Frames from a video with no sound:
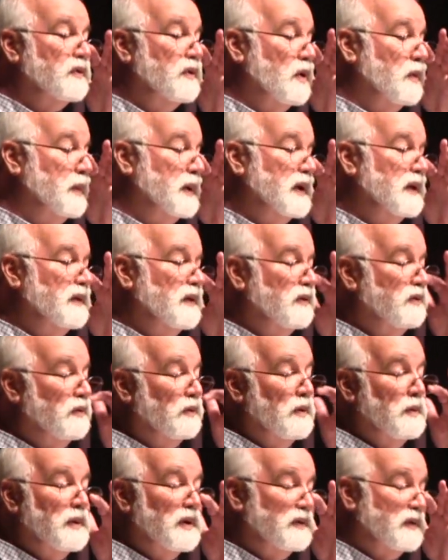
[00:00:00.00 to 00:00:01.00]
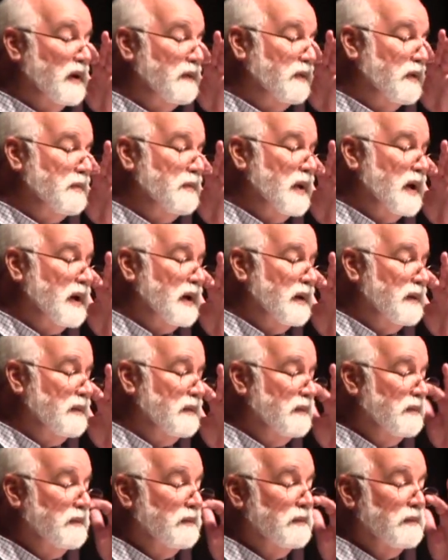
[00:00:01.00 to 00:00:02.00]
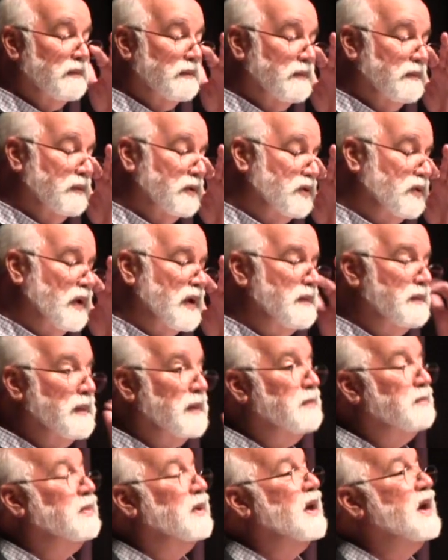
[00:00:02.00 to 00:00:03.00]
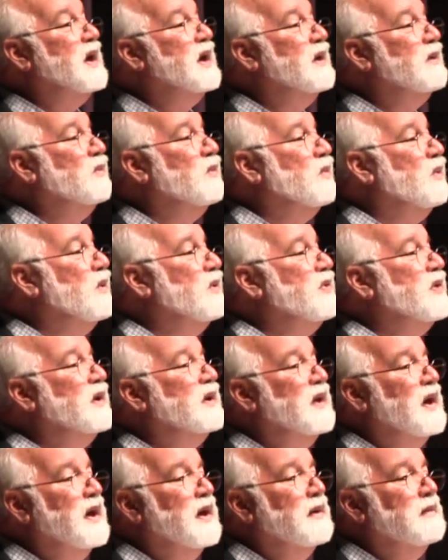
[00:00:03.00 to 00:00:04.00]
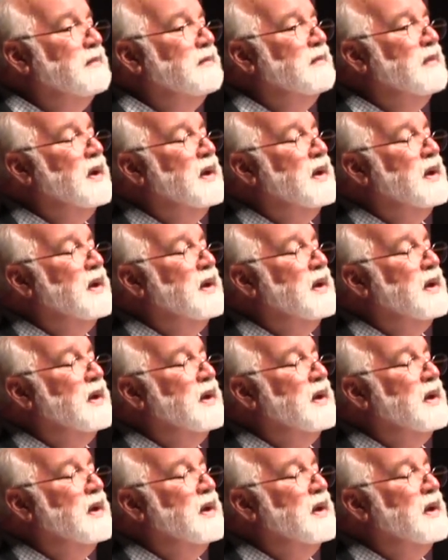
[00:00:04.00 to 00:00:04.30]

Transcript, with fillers: Nobody in this room has ever met a treatment plan worth a damn